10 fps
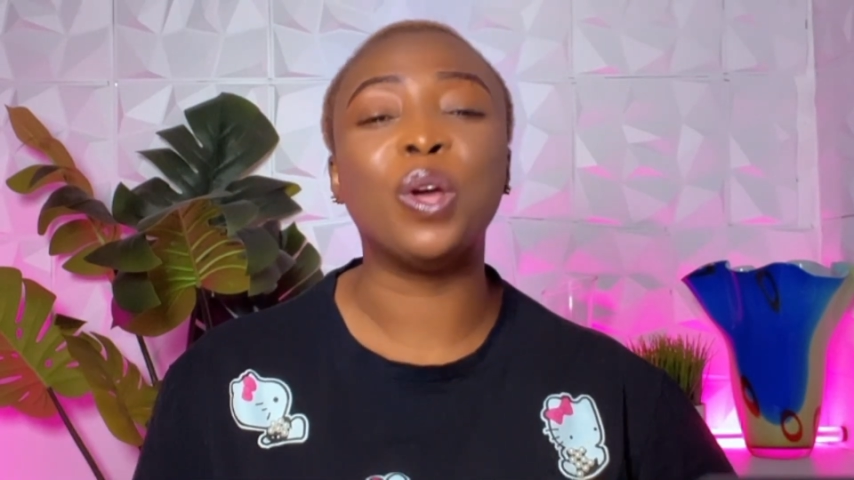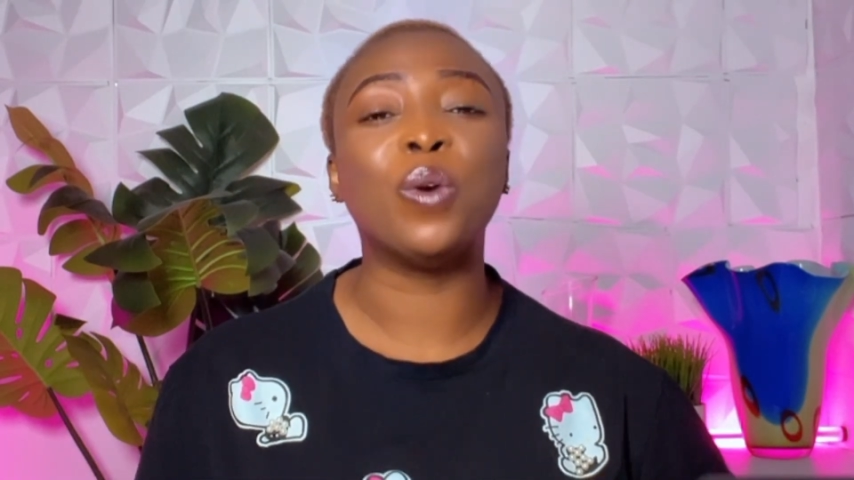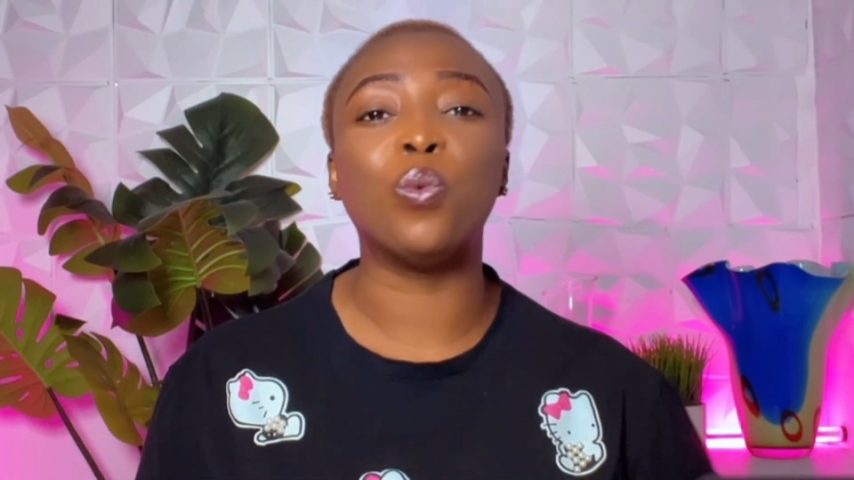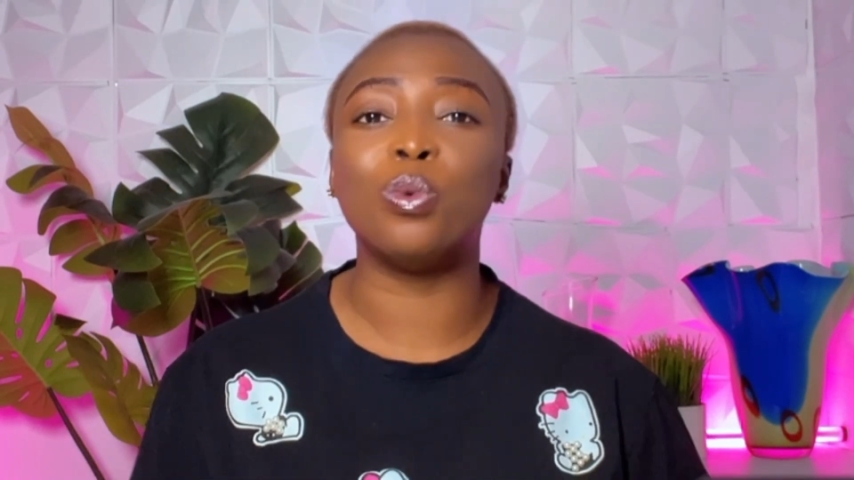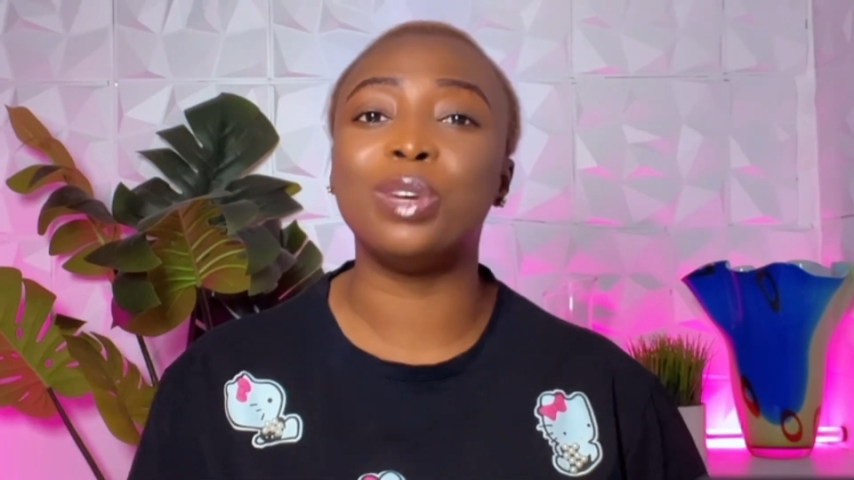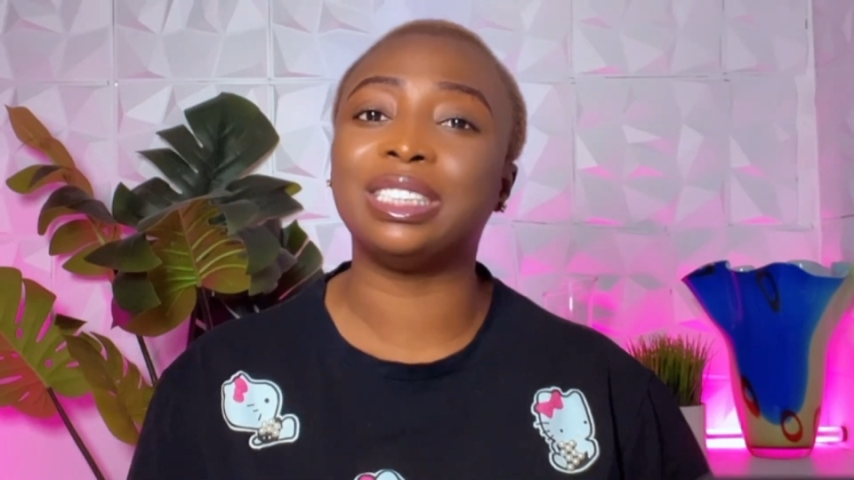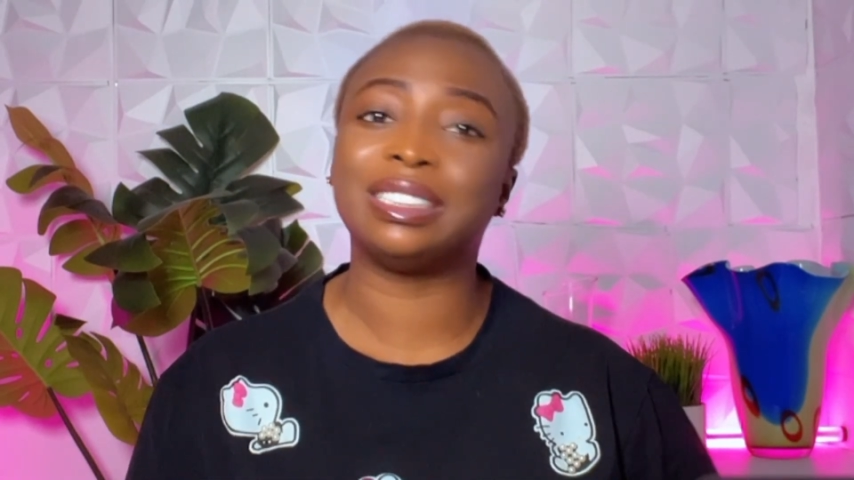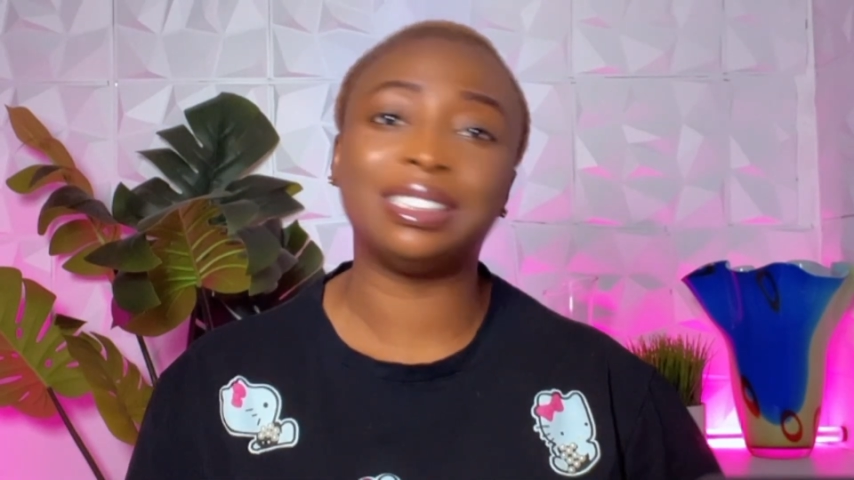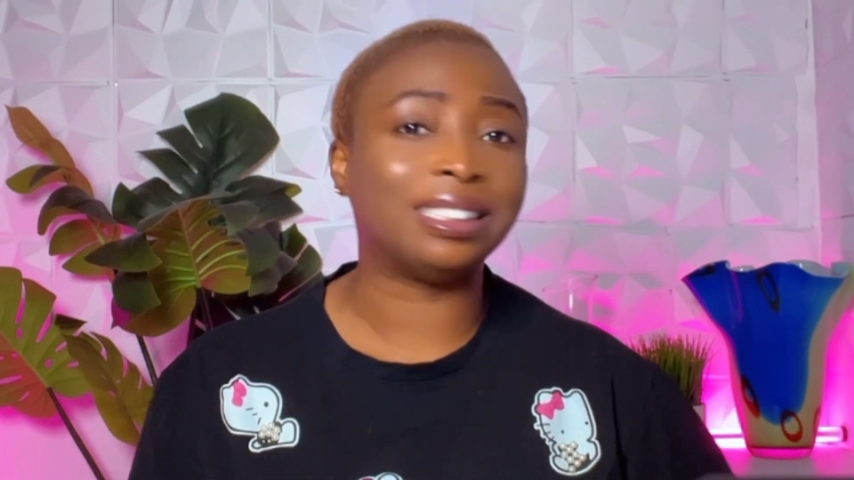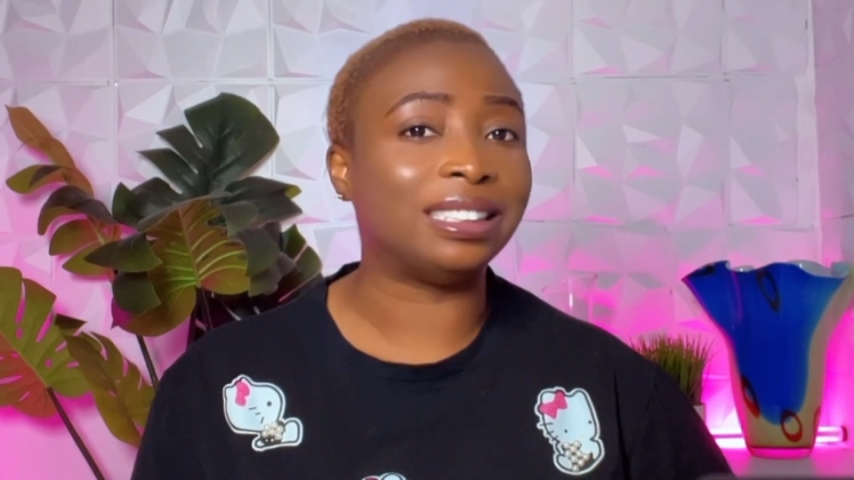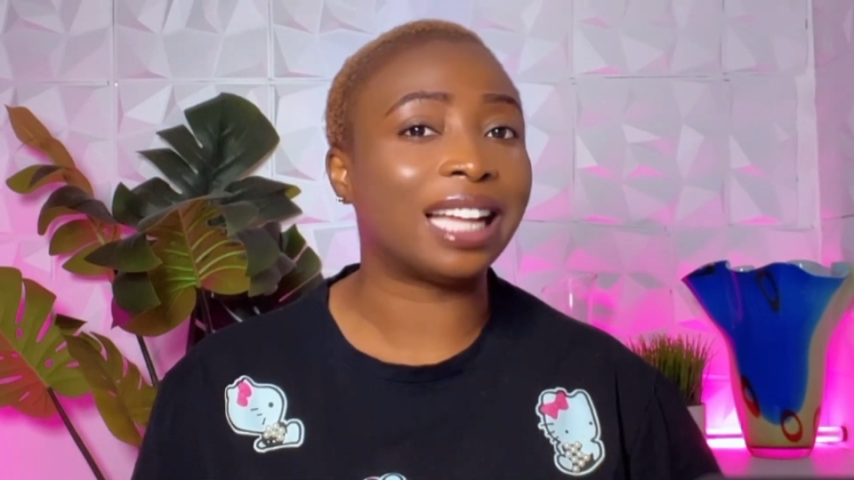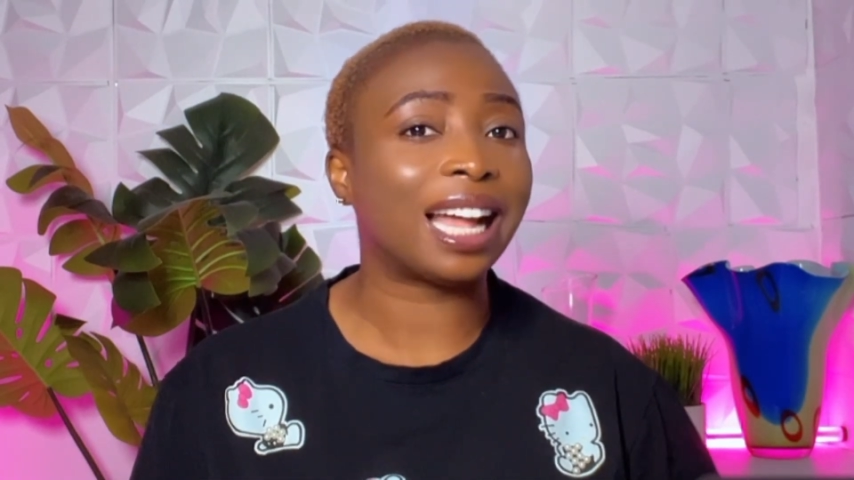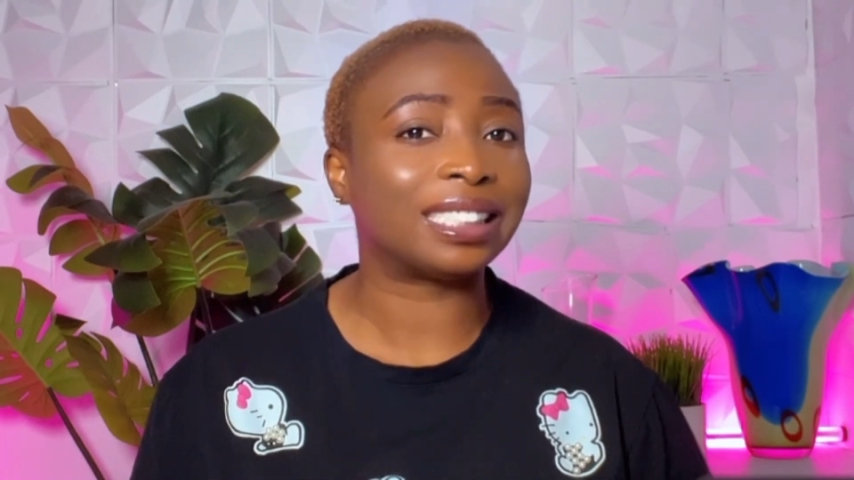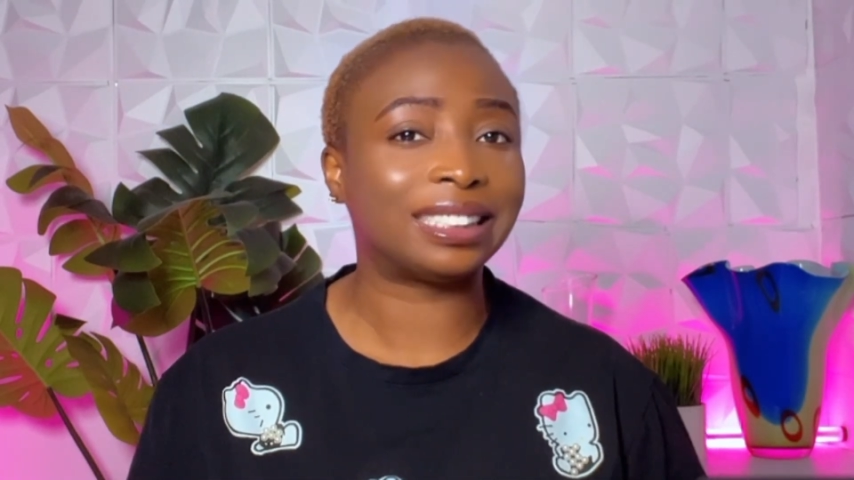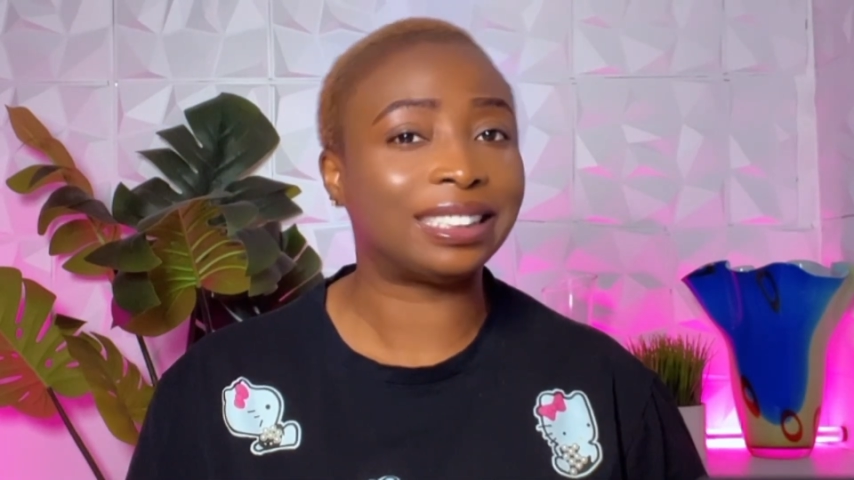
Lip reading: with that